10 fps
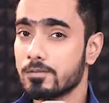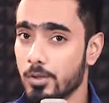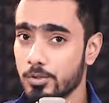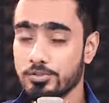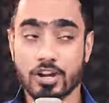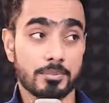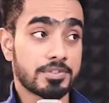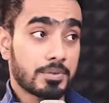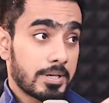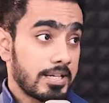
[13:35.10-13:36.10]
Photoshop
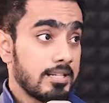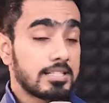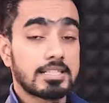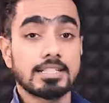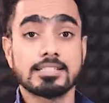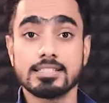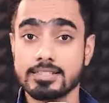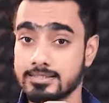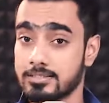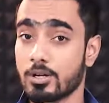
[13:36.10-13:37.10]
screen
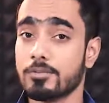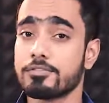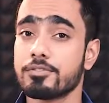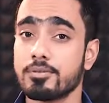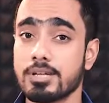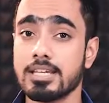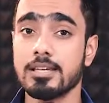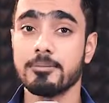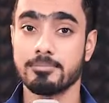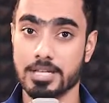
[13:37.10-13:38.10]
consists of 3
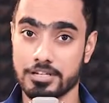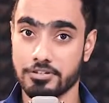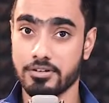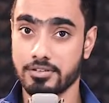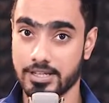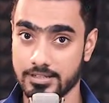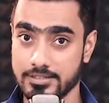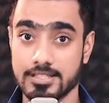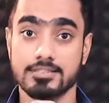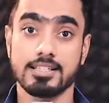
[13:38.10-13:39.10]
major things,
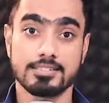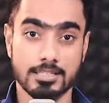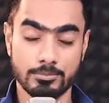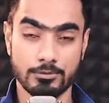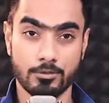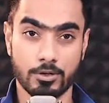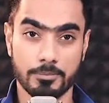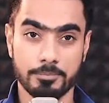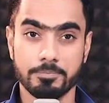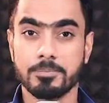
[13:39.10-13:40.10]
as I said before.
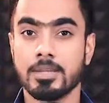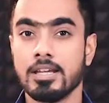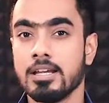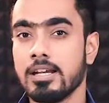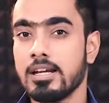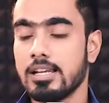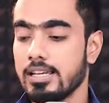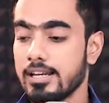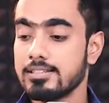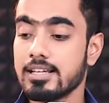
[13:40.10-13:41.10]

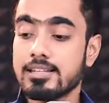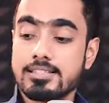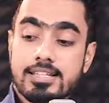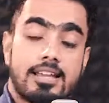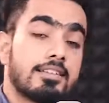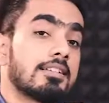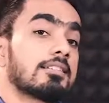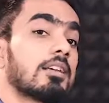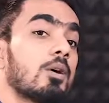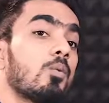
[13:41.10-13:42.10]
Let us understand
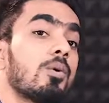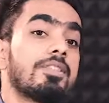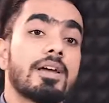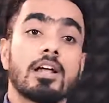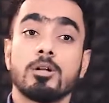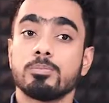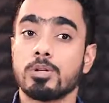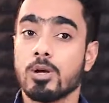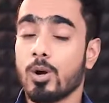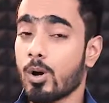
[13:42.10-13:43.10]
this with the help
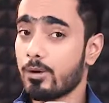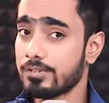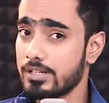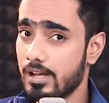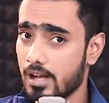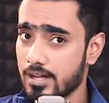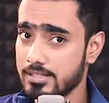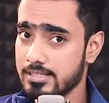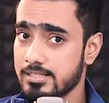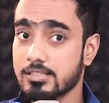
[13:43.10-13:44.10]
of an
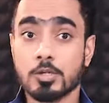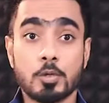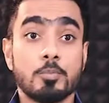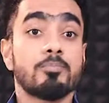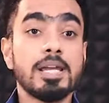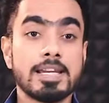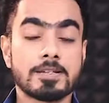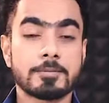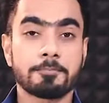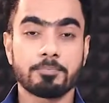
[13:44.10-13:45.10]
artist who
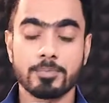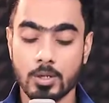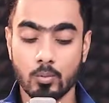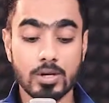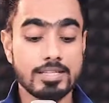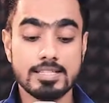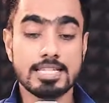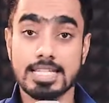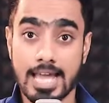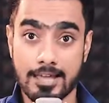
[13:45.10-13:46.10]
paints. What does
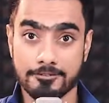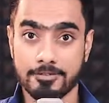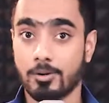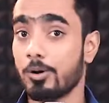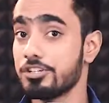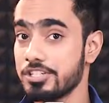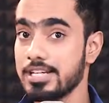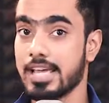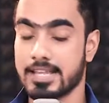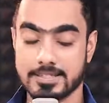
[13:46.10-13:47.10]
he have or she
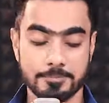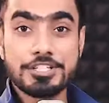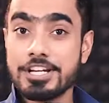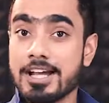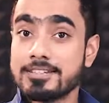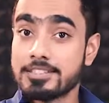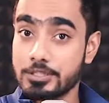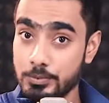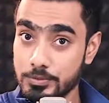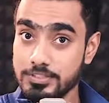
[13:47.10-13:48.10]
has? She has the
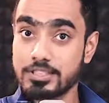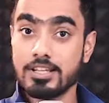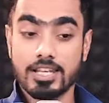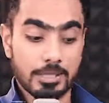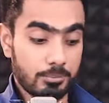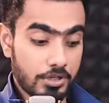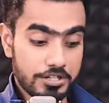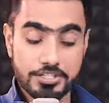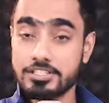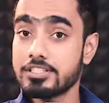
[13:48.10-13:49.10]
tools like
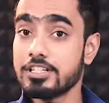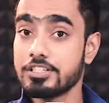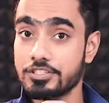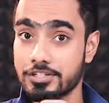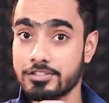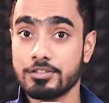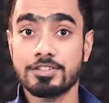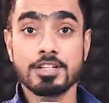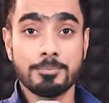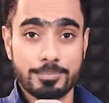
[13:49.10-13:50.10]
brushes,
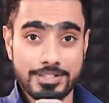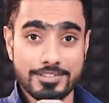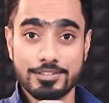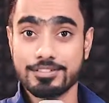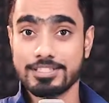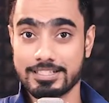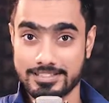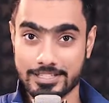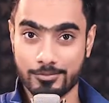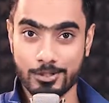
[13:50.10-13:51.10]
chisels, pencils,
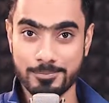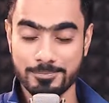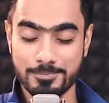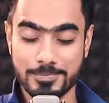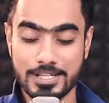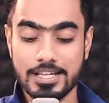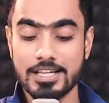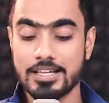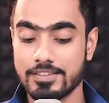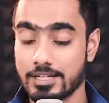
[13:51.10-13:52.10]
etc.
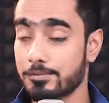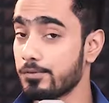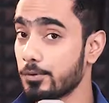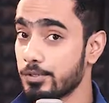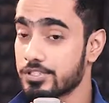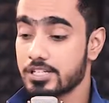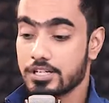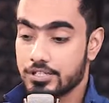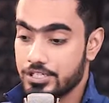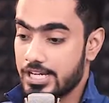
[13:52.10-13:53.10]
Then of course,
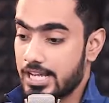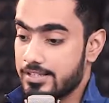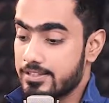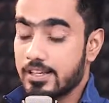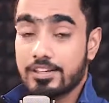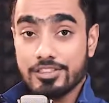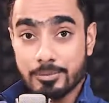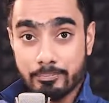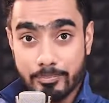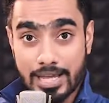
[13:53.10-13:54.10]
she has the
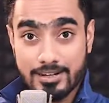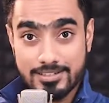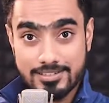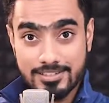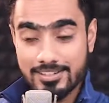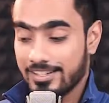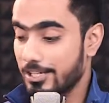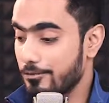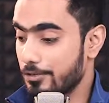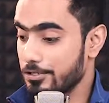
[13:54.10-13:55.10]
palette
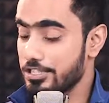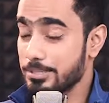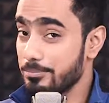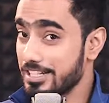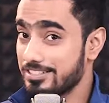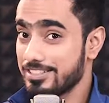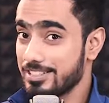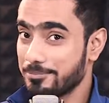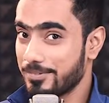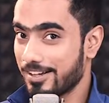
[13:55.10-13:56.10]
where she mixes
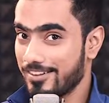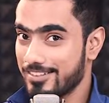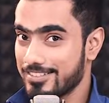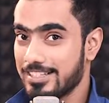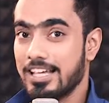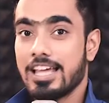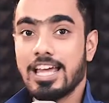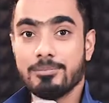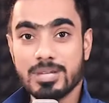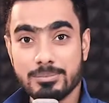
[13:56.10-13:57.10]
up colors
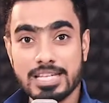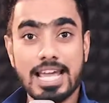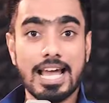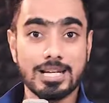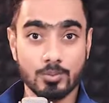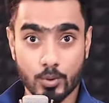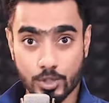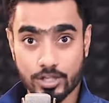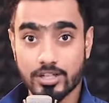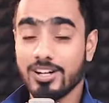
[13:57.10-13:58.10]
and maybe add
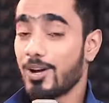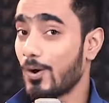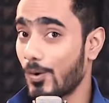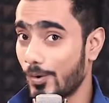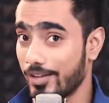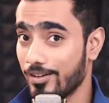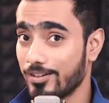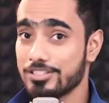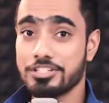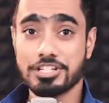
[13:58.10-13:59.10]
water, oil,
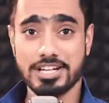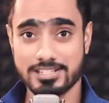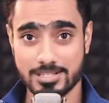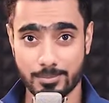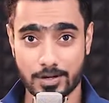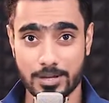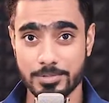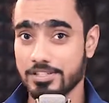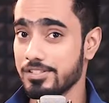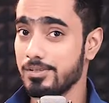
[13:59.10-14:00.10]
change the
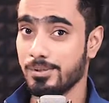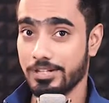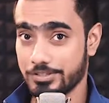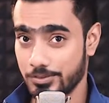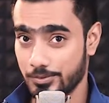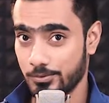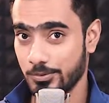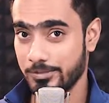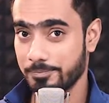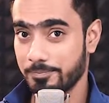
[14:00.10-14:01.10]
parameters, so on and so forth.